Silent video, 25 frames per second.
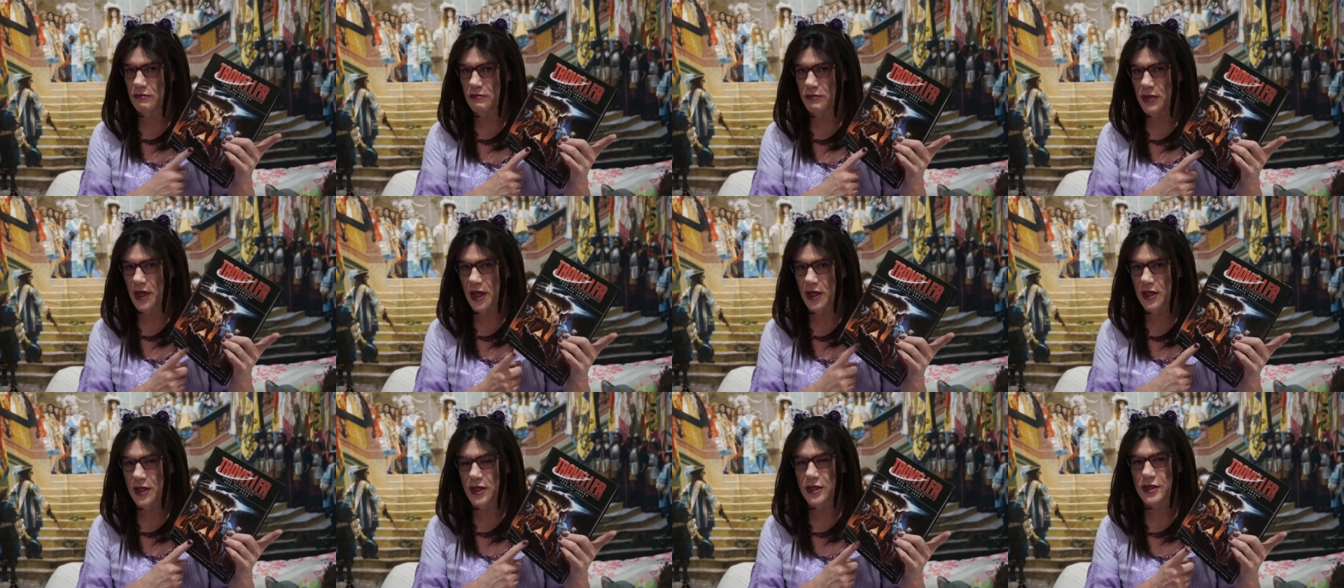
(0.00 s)

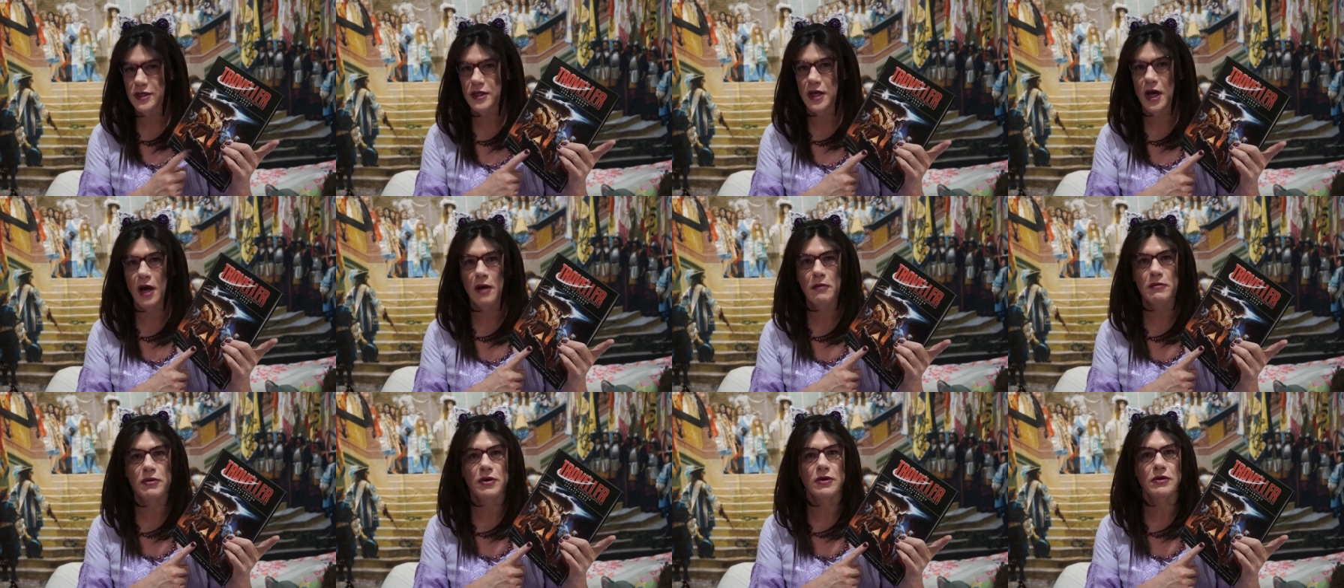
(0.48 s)
pick this
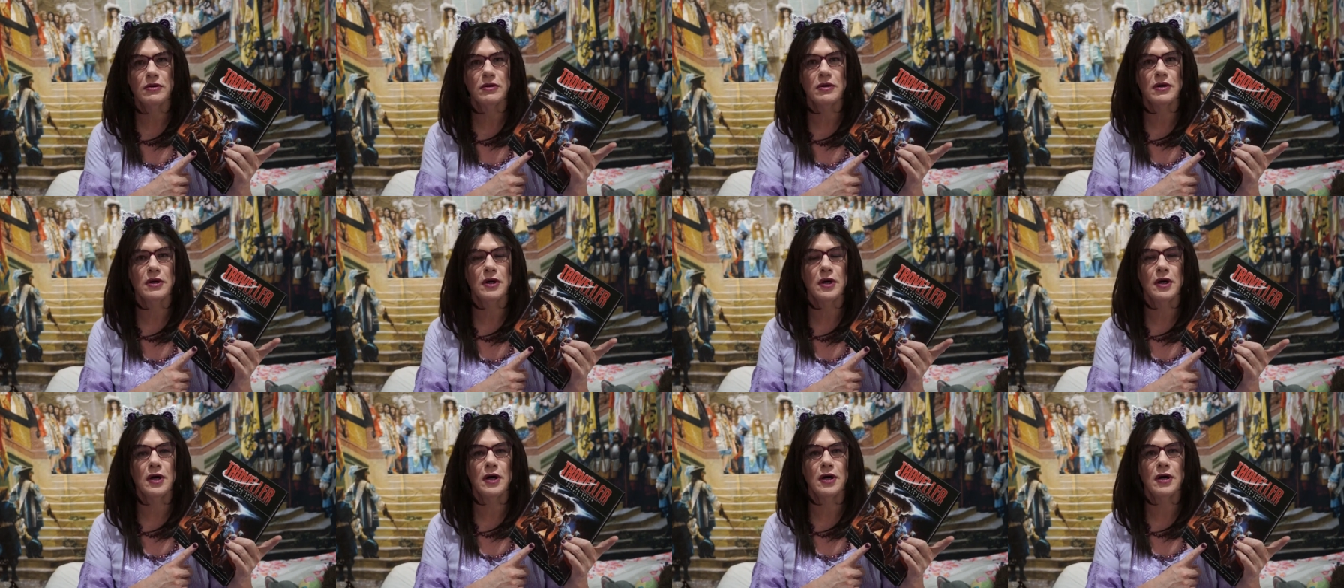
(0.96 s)
up
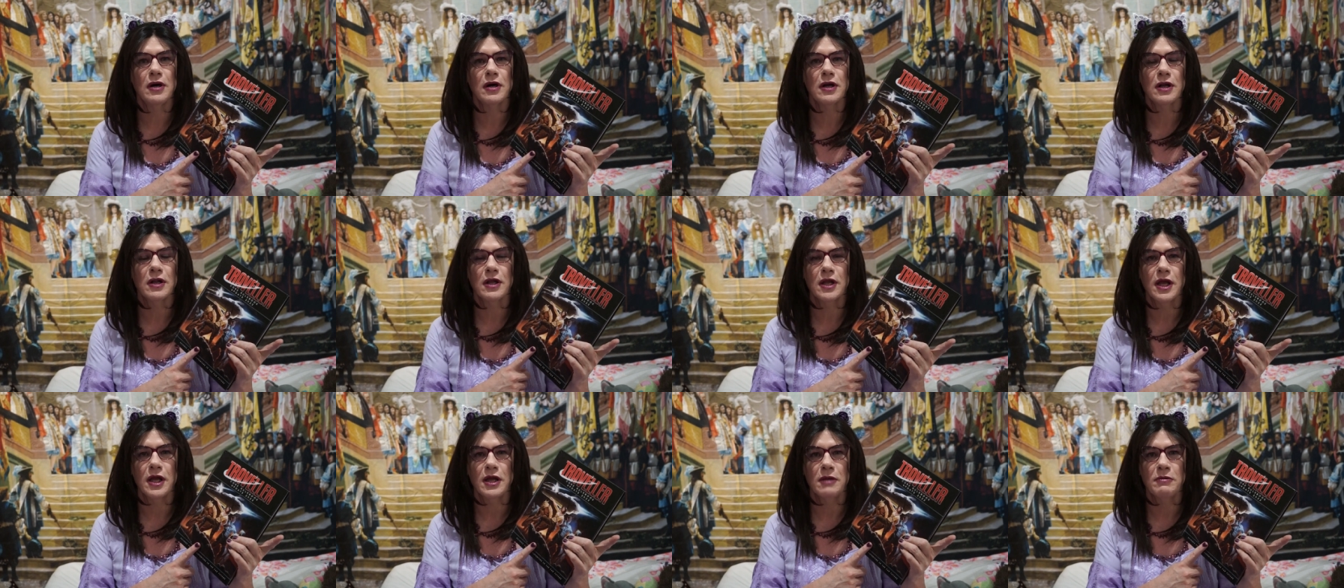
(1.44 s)
uh,
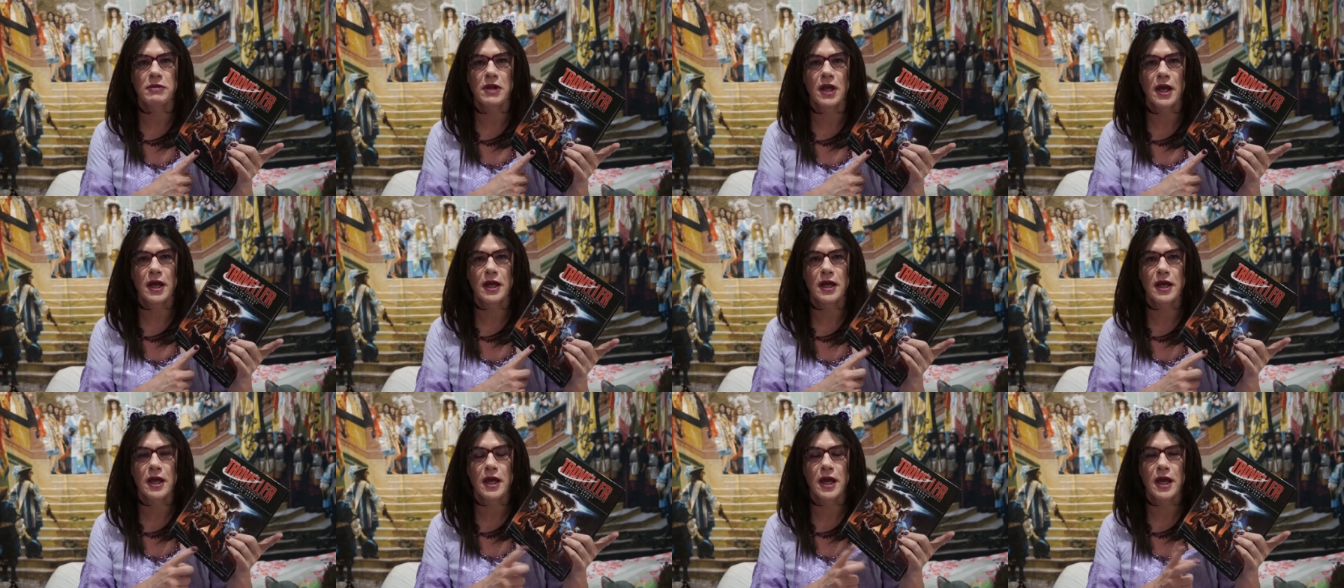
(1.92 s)
it'll get you
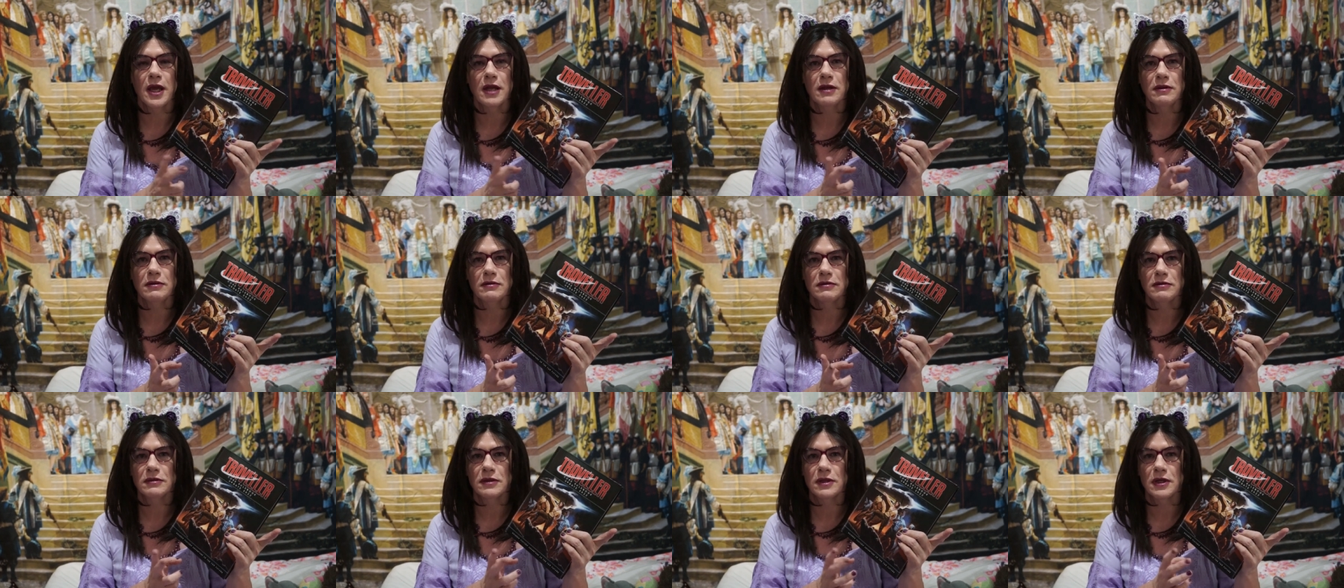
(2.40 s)
playing again
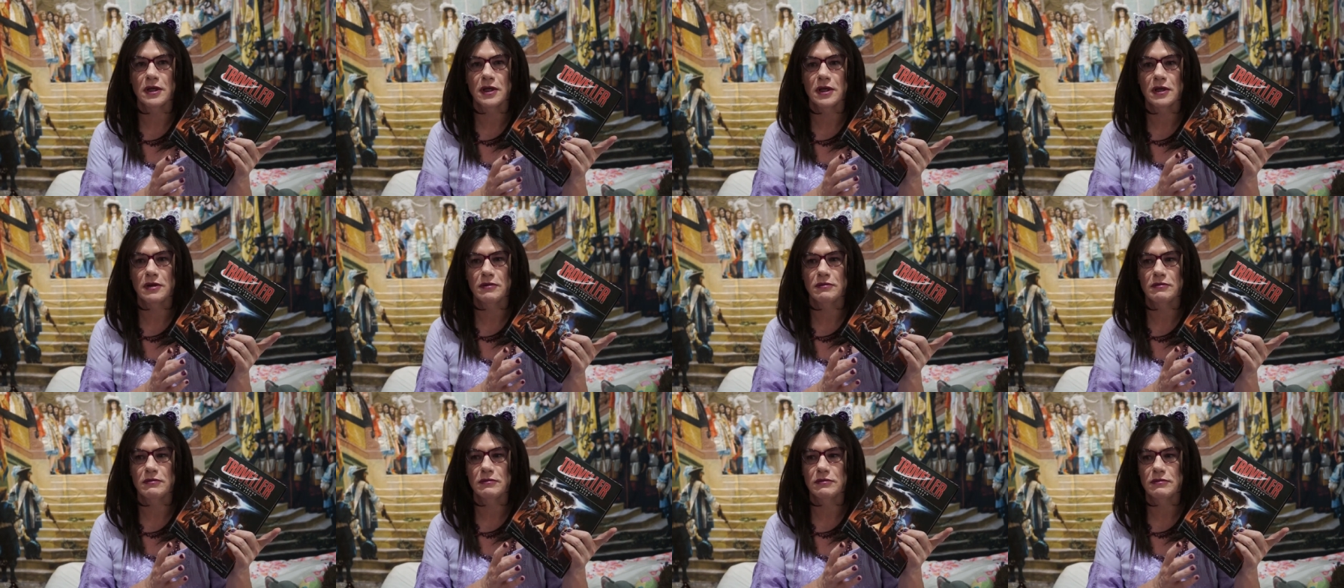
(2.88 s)

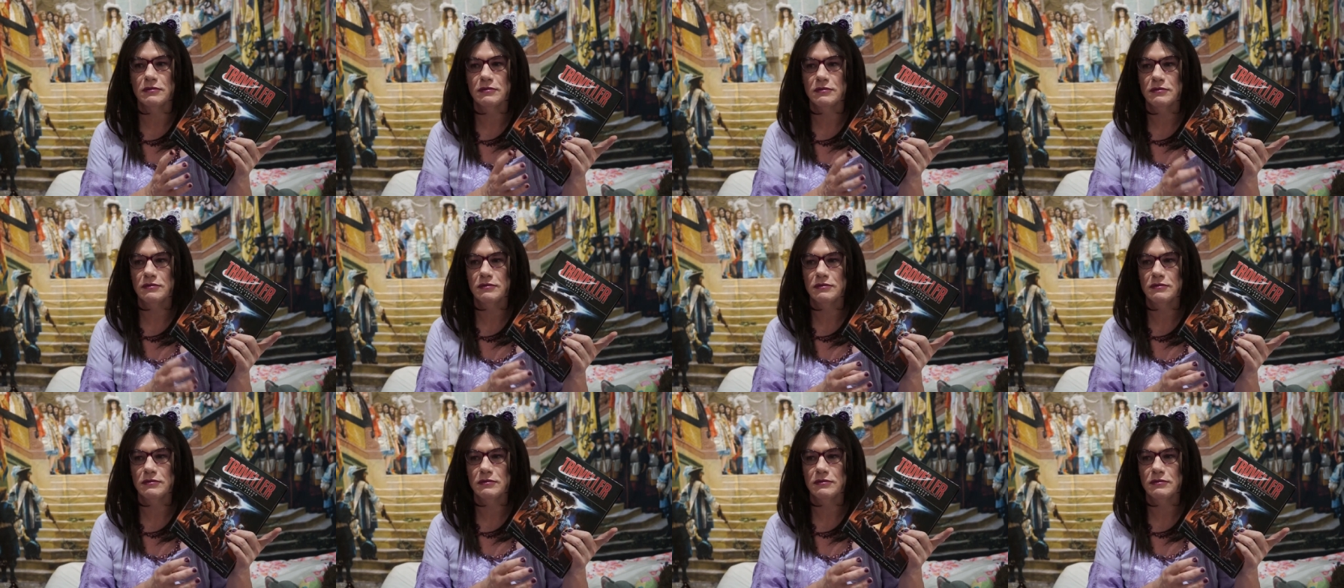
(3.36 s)
um,